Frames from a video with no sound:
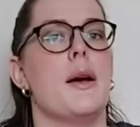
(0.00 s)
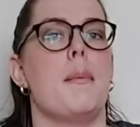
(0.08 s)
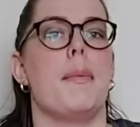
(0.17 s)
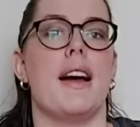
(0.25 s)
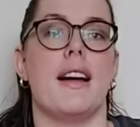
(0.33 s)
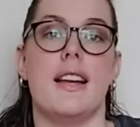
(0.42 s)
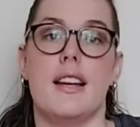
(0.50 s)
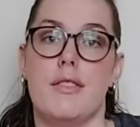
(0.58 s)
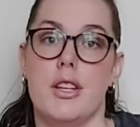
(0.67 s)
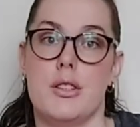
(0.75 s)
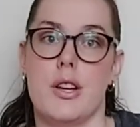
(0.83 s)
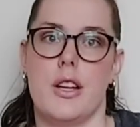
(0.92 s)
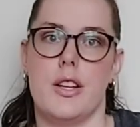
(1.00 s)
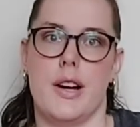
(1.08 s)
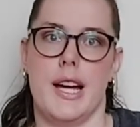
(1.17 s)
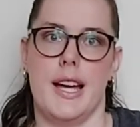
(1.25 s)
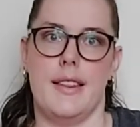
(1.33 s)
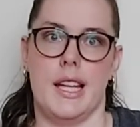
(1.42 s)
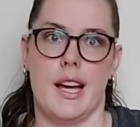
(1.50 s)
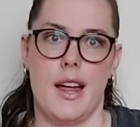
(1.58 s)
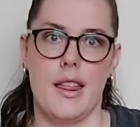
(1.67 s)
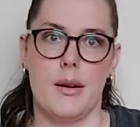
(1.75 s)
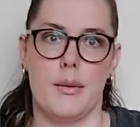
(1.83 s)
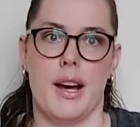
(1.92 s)
but if you turn your hand the
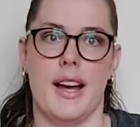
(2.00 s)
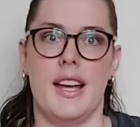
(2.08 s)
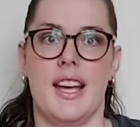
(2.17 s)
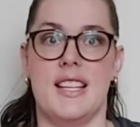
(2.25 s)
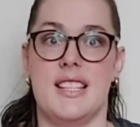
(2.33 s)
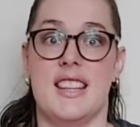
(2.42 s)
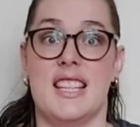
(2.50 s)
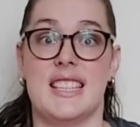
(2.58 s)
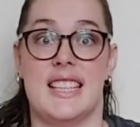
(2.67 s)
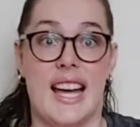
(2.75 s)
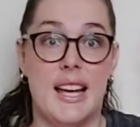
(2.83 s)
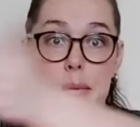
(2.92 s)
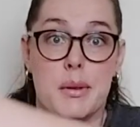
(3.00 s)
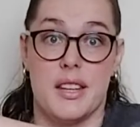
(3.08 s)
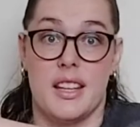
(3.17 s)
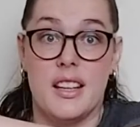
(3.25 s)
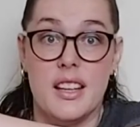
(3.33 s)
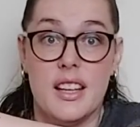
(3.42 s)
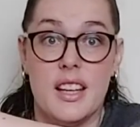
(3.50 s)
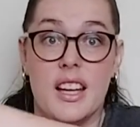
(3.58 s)
other way and did the same thing,